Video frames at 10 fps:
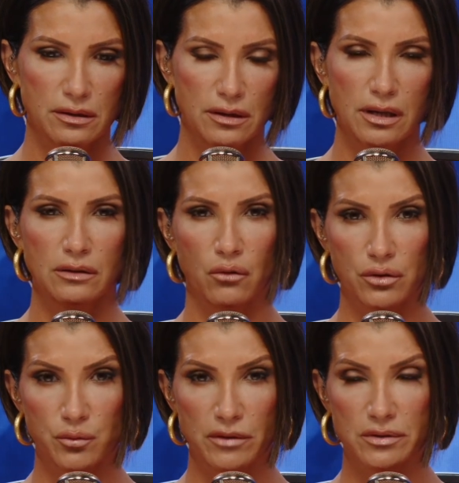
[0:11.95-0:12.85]
And then, of
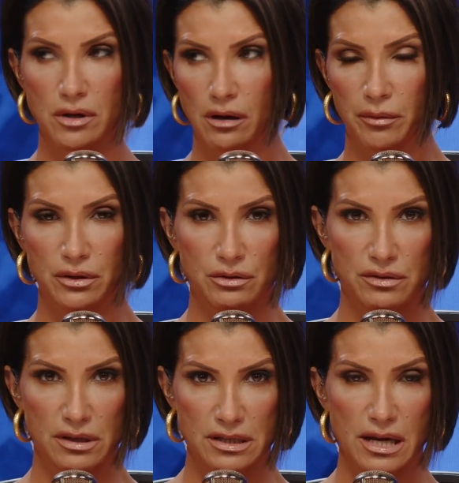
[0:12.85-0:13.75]
course, we have to talk about the news
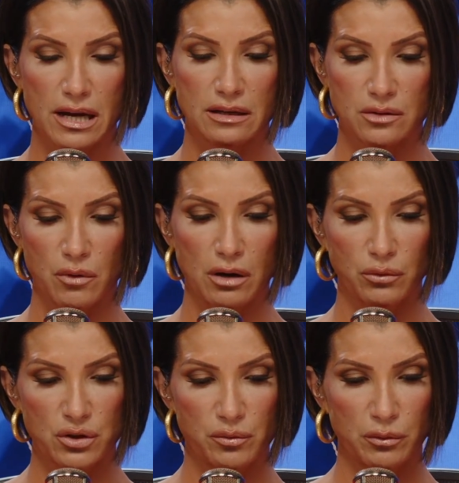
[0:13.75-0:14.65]
of the day as well,
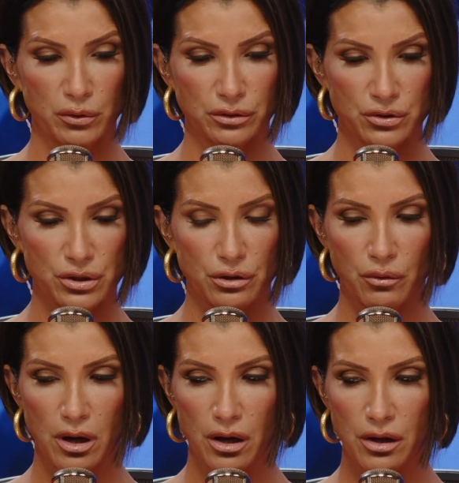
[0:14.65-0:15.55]
which we will do.
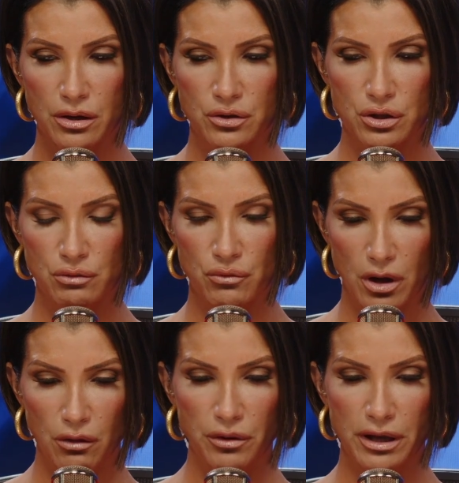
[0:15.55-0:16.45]
Do you
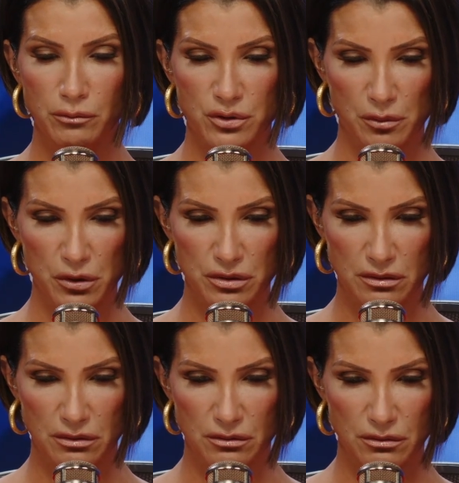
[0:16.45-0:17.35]
know that it was
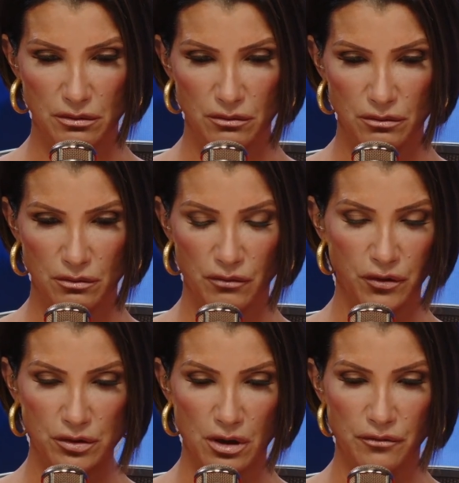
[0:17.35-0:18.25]
almost,
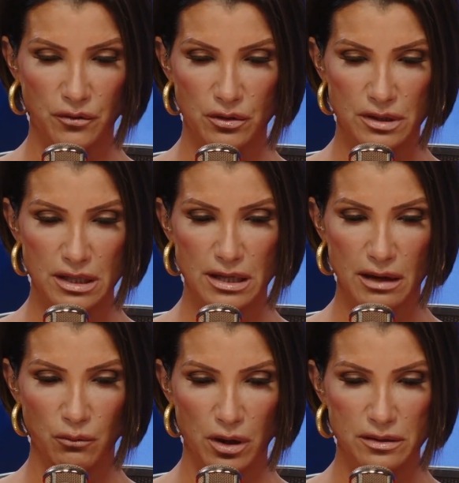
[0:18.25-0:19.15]
first off, D-Day
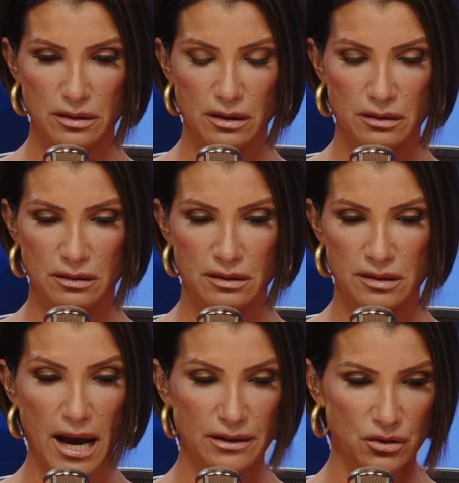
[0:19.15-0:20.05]
was
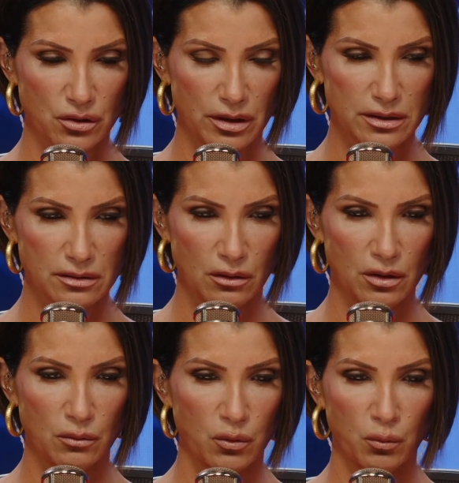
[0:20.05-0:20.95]
disastrous.
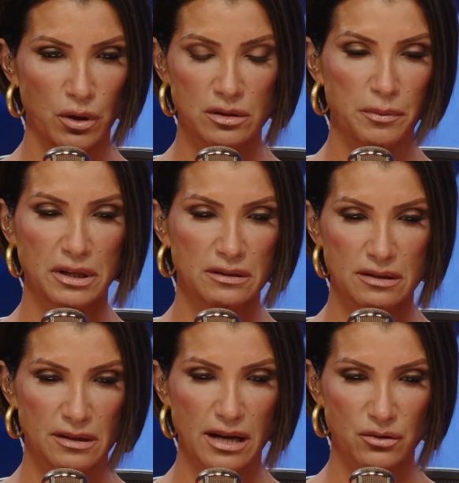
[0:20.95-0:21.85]
It was up against
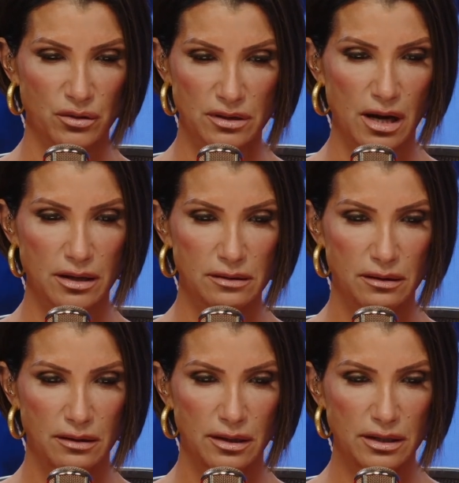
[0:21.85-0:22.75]
disastrous odds,
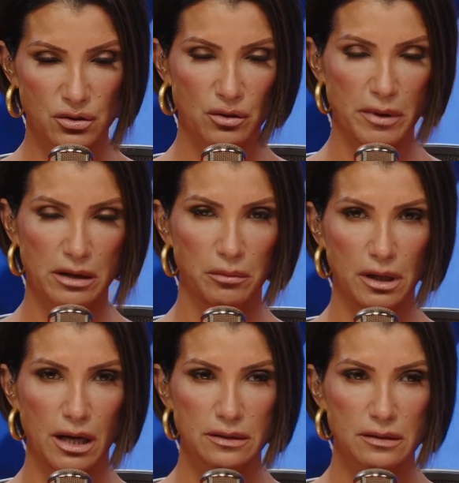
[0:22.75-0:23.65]
insurmountable
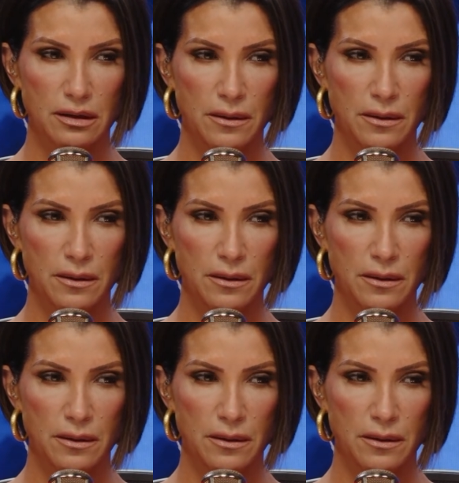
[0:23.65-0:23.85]
odds.